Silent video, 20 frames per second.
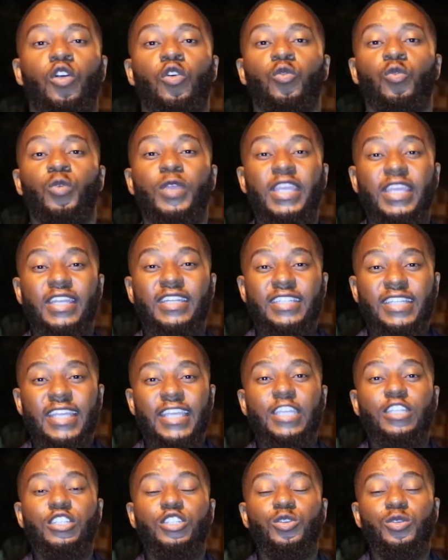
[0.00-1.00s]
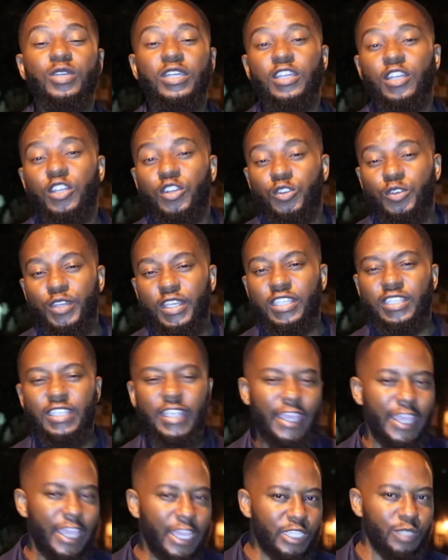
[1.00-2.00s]
We need to increase
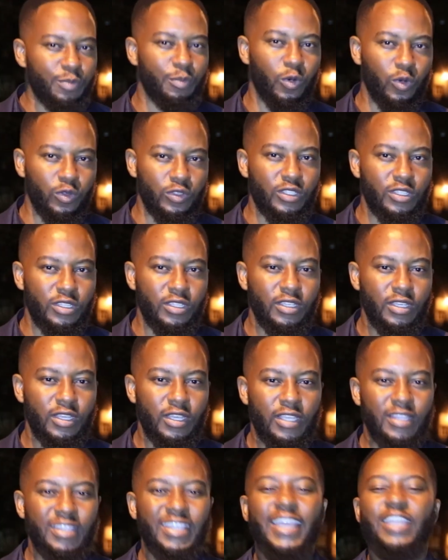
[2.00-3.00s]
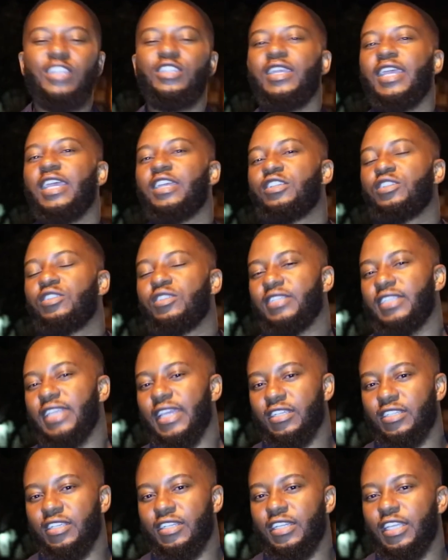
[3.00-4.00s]
exports. The educational
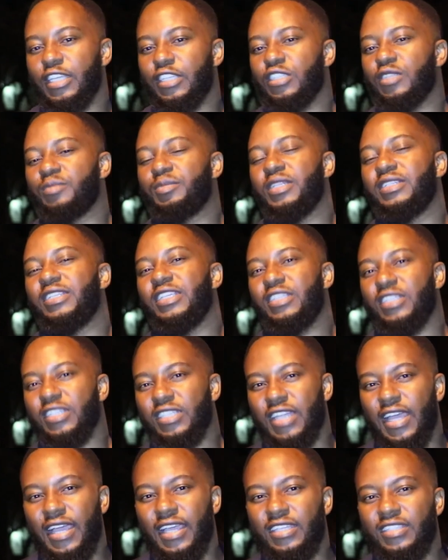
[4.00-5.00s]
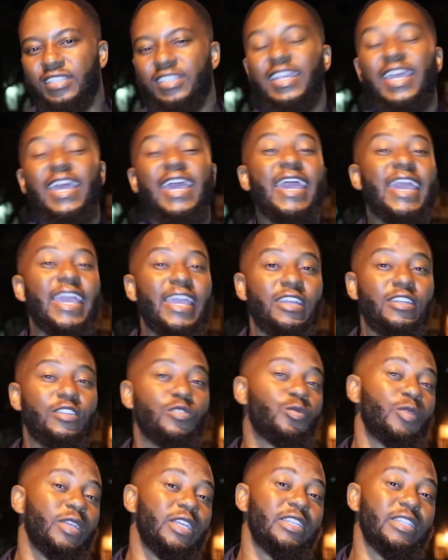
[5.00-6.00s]
sector needs to be digitized and
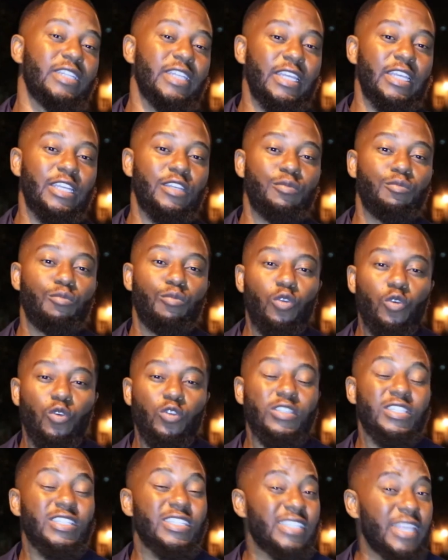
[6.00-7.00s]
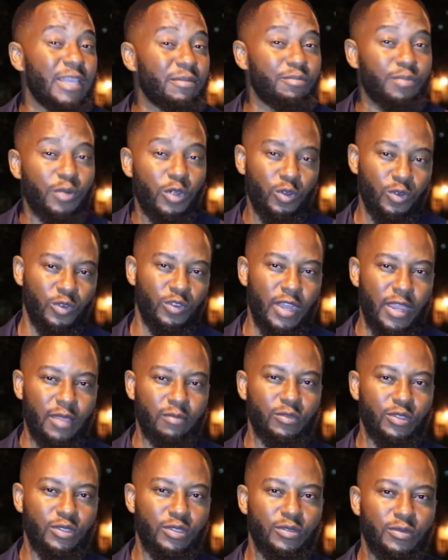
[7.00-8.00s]
we need more STEM
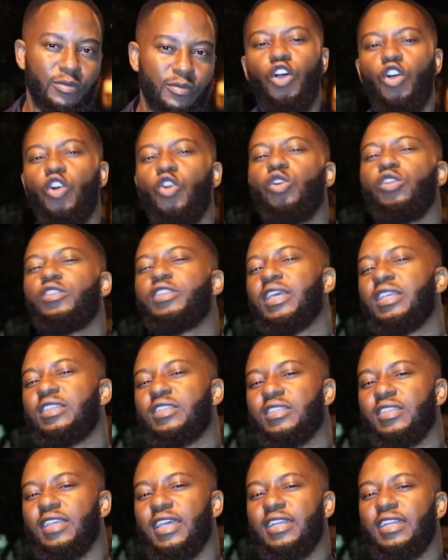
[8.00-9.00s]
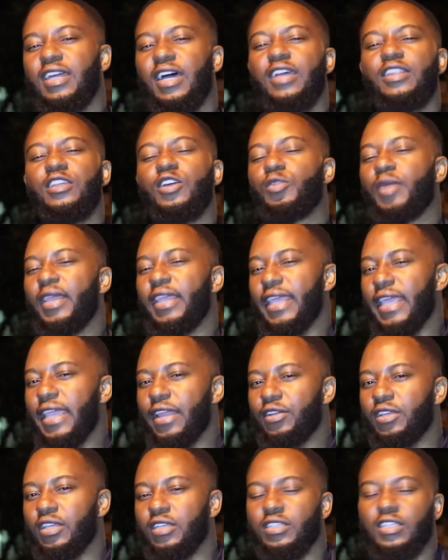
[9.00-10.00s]
programs. All this and other great
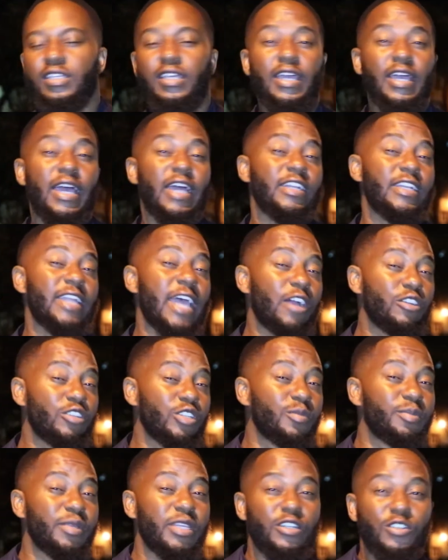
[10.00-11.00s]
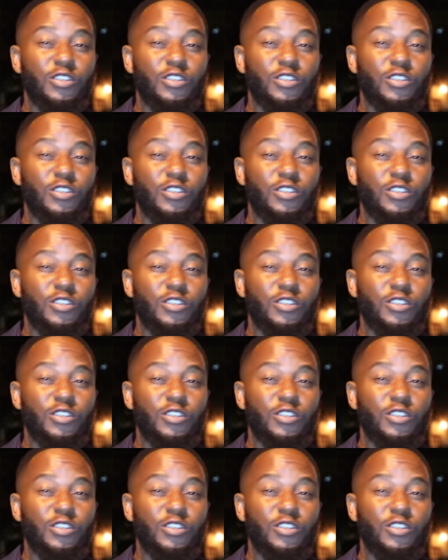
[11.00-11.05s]
areas are now to be